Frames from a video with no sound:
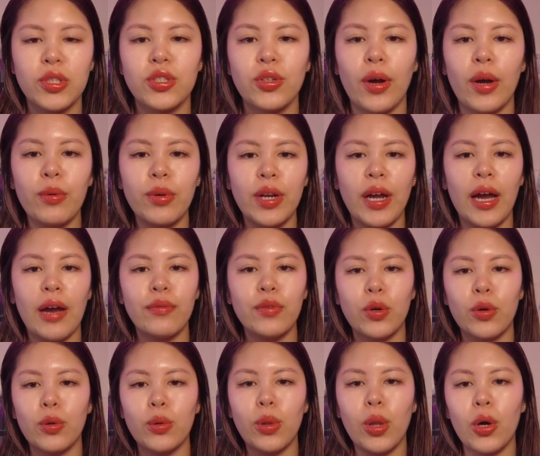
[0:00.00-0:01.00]
So I would have
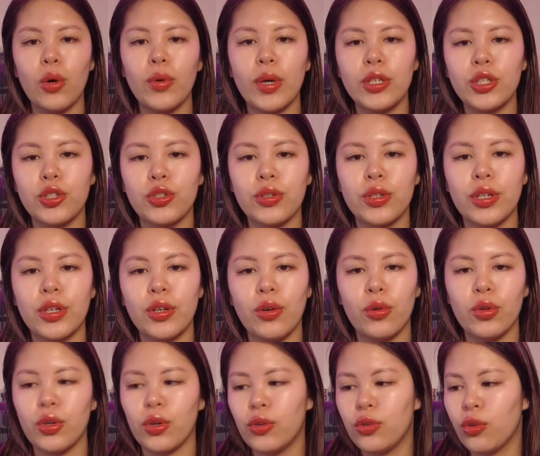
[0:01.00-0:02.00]
your low entry
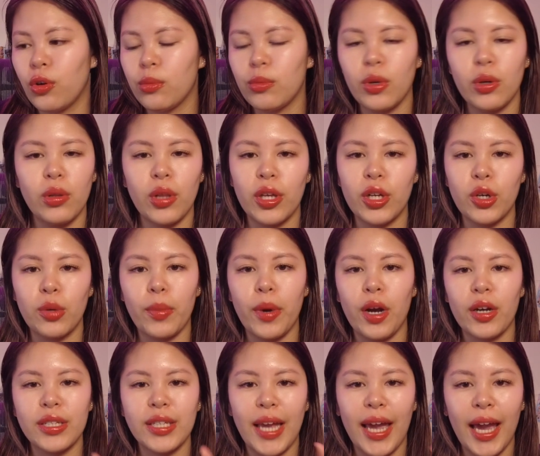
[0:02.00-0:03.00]
or your normal litter
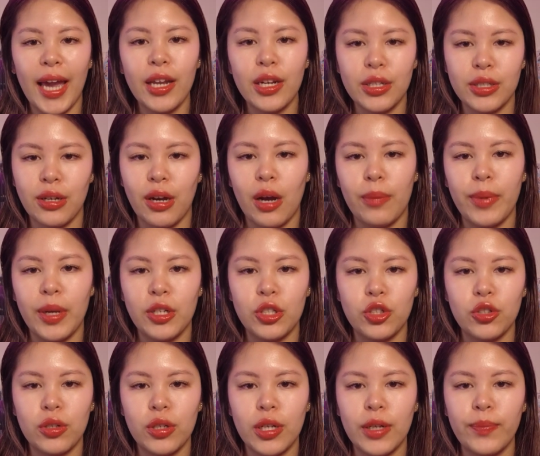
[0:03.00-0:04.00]
box and a top
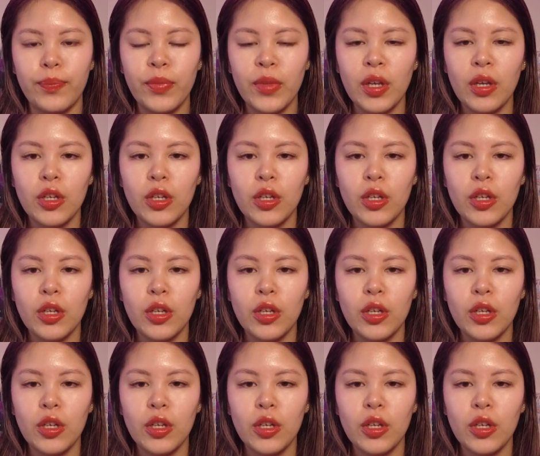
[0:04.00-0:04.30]
entry.